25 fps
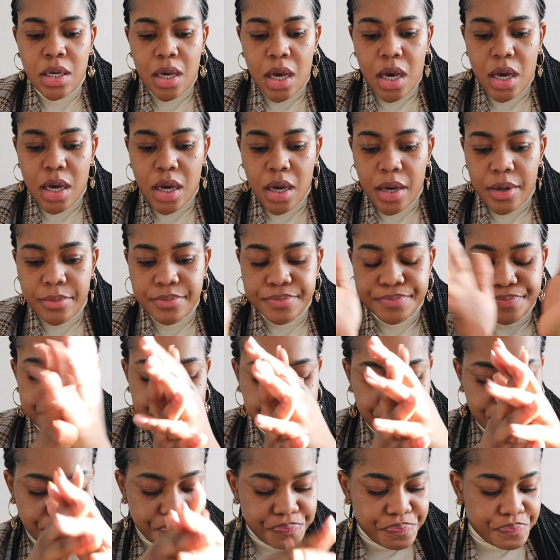
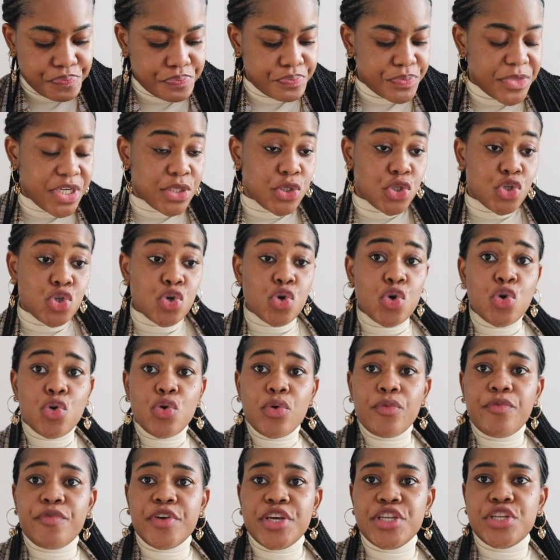two
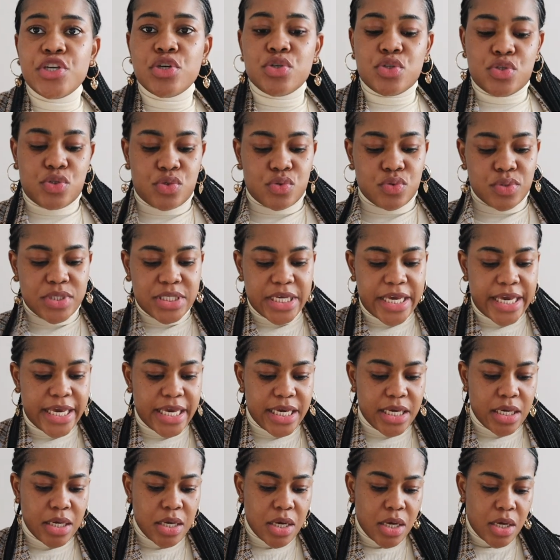videos
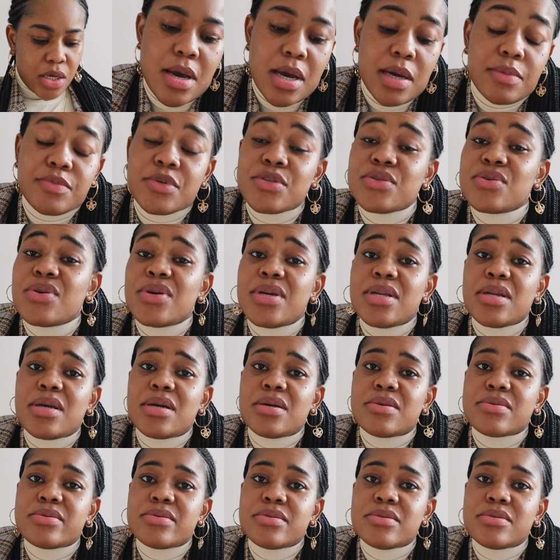today. I'm just going
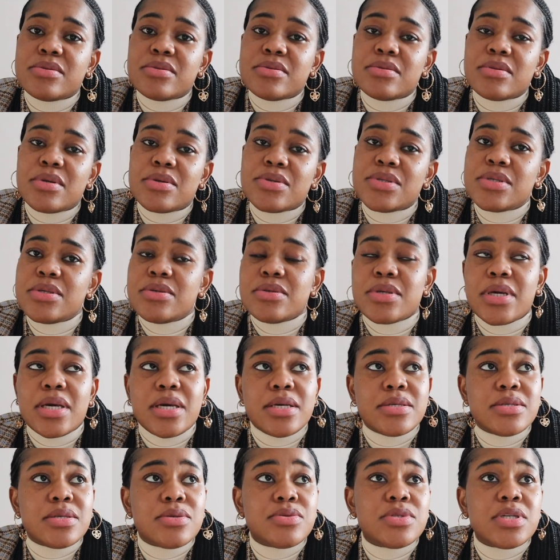out. I'll see you
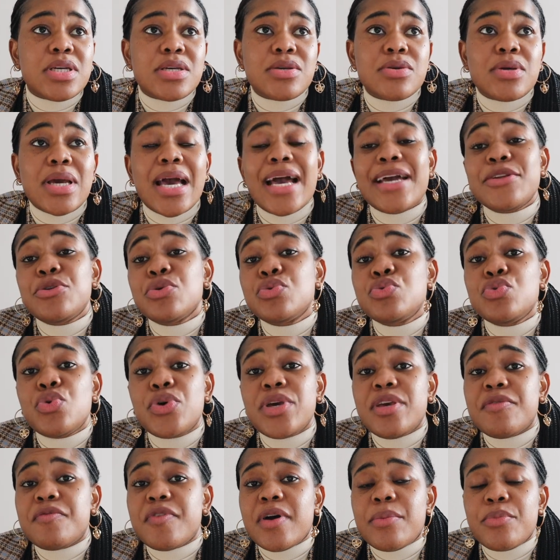guys. I'll check you. I don't know
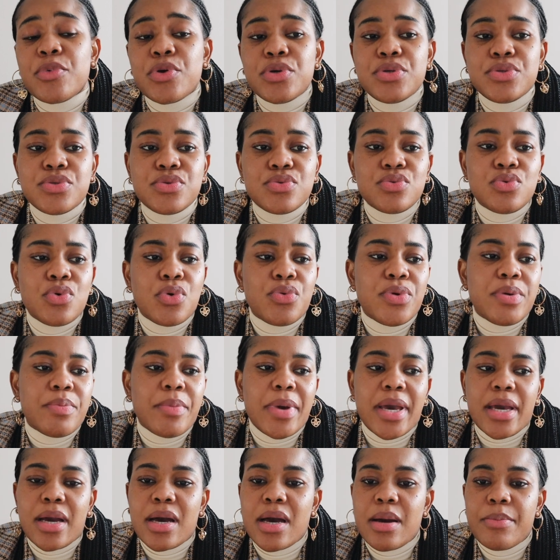if I'm going to go with
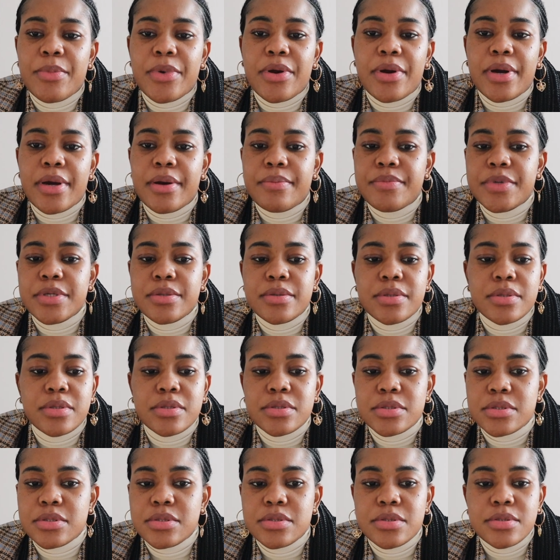my camera
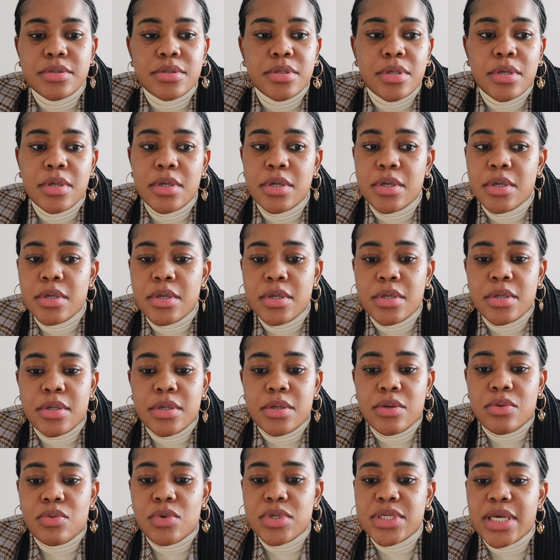because
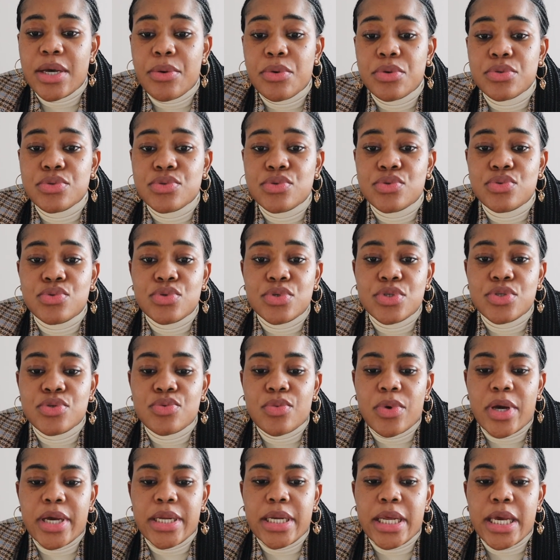what I want to do is
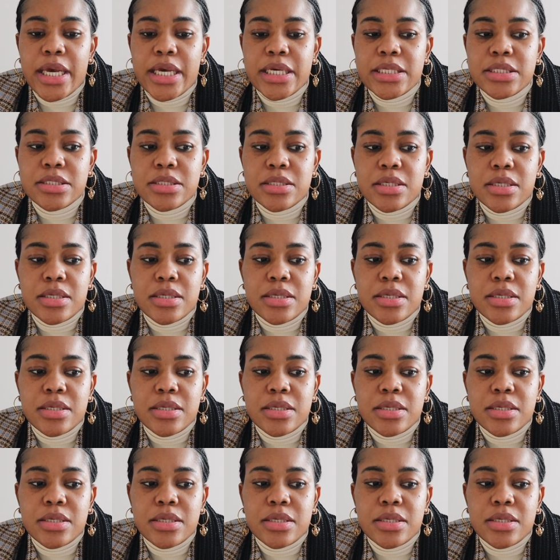quite hectic.